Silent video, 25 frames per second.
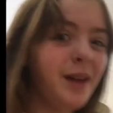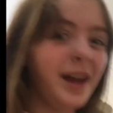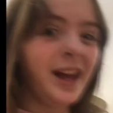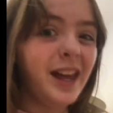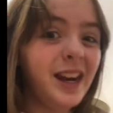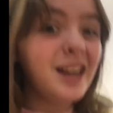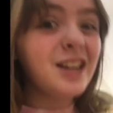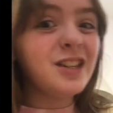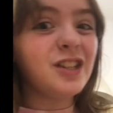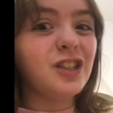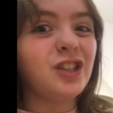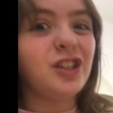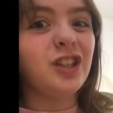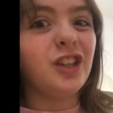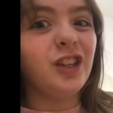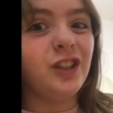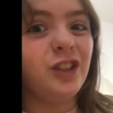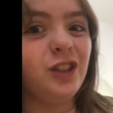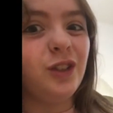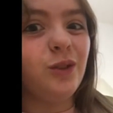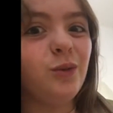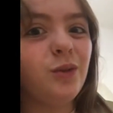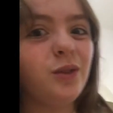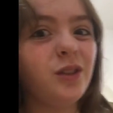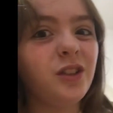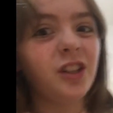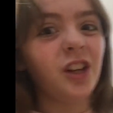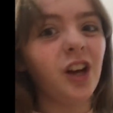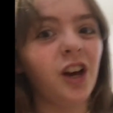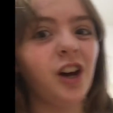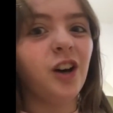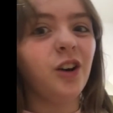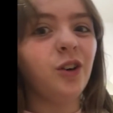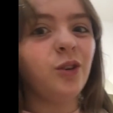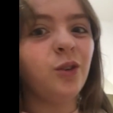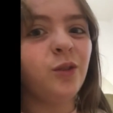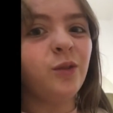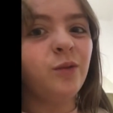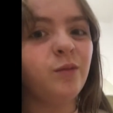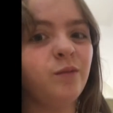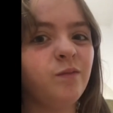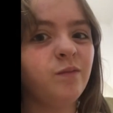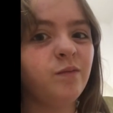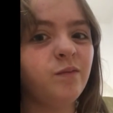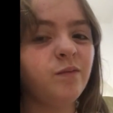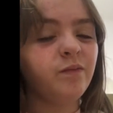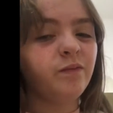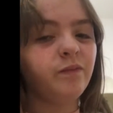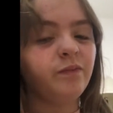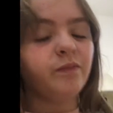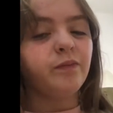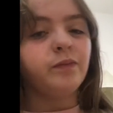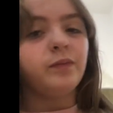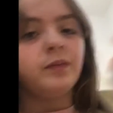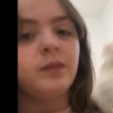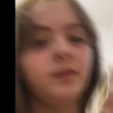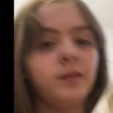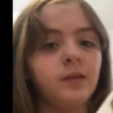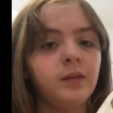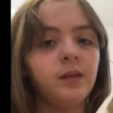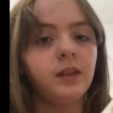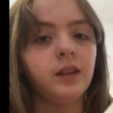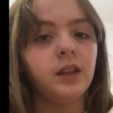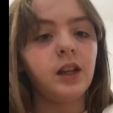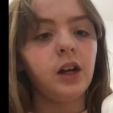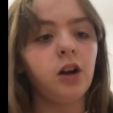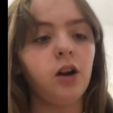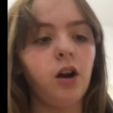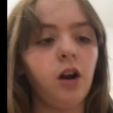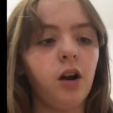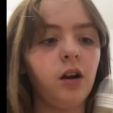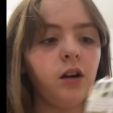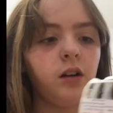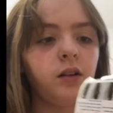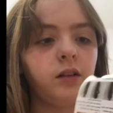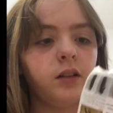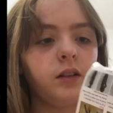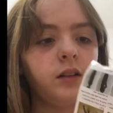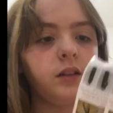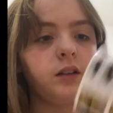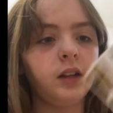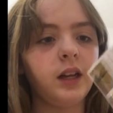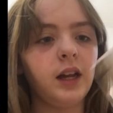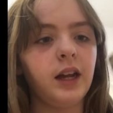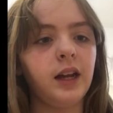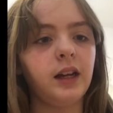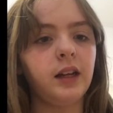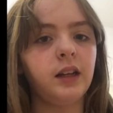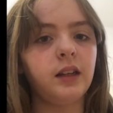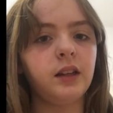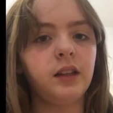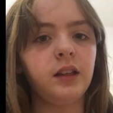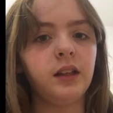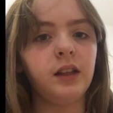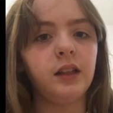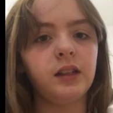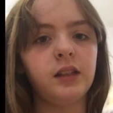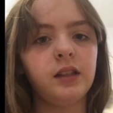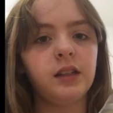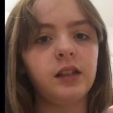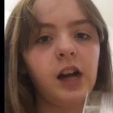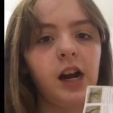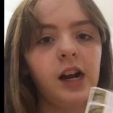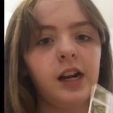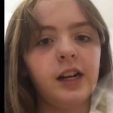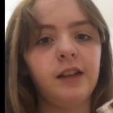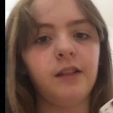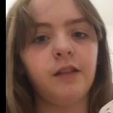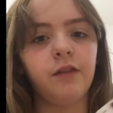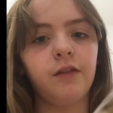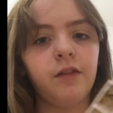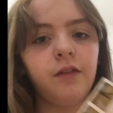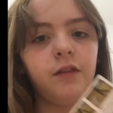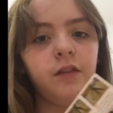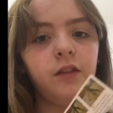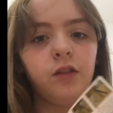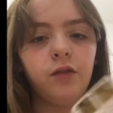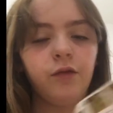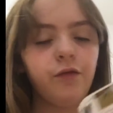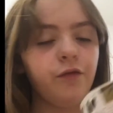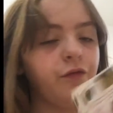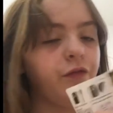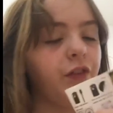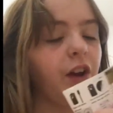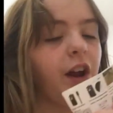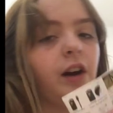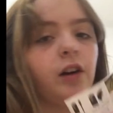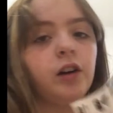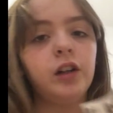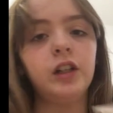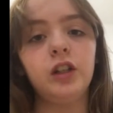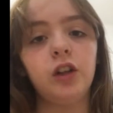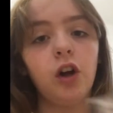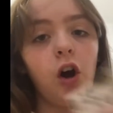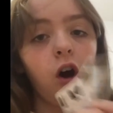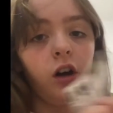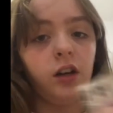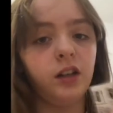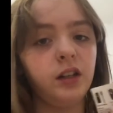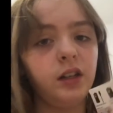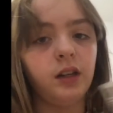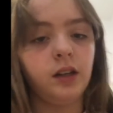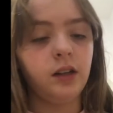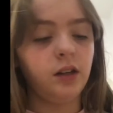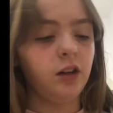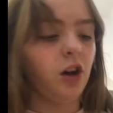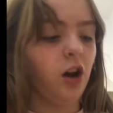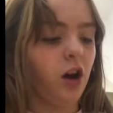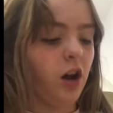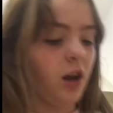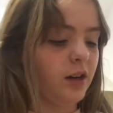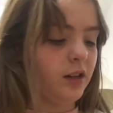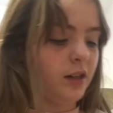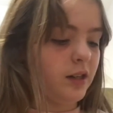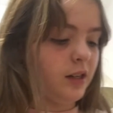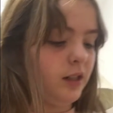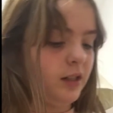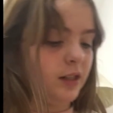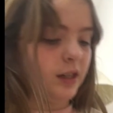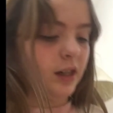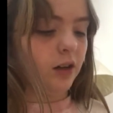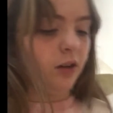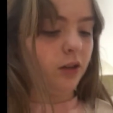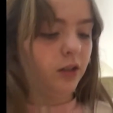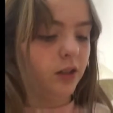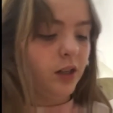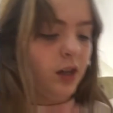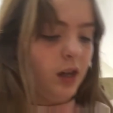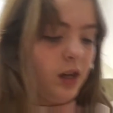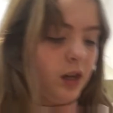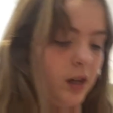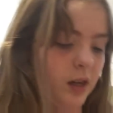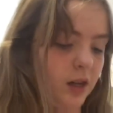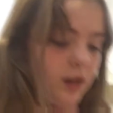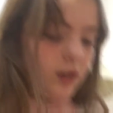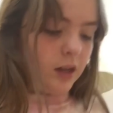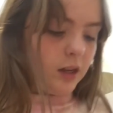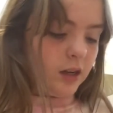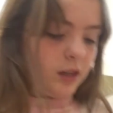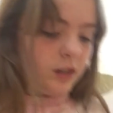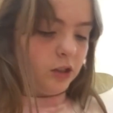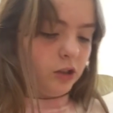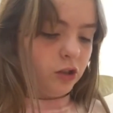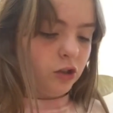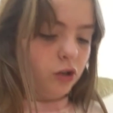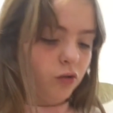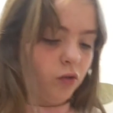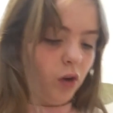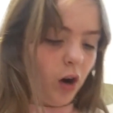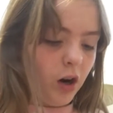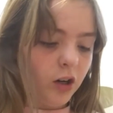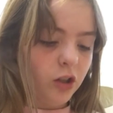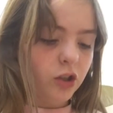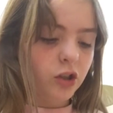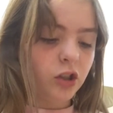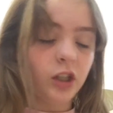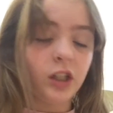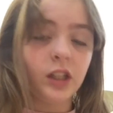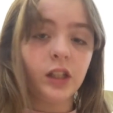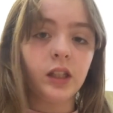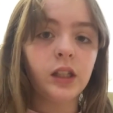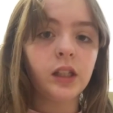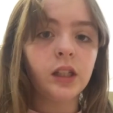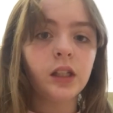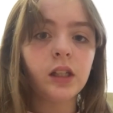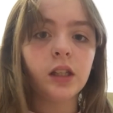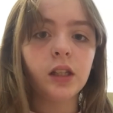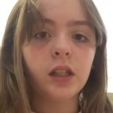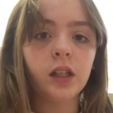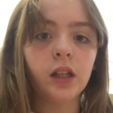manage to do so, there are like these tiny, very not detailed instructions.